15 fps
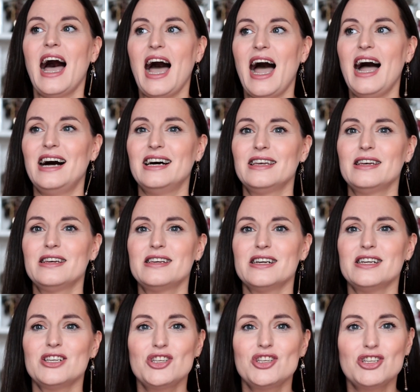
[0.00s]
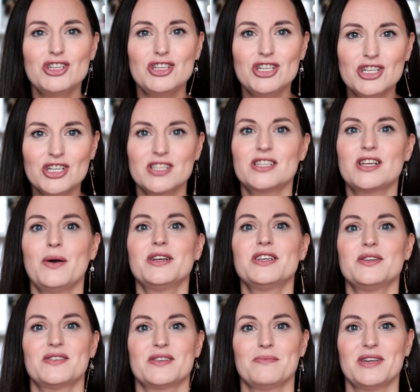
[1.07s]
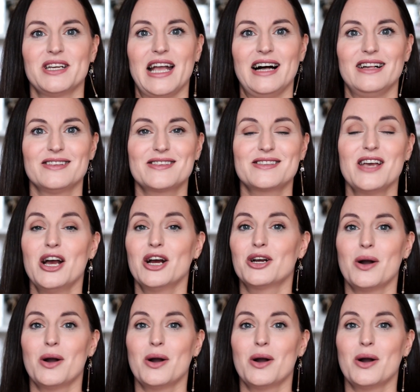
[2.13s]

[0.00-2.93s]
and just go and do something else.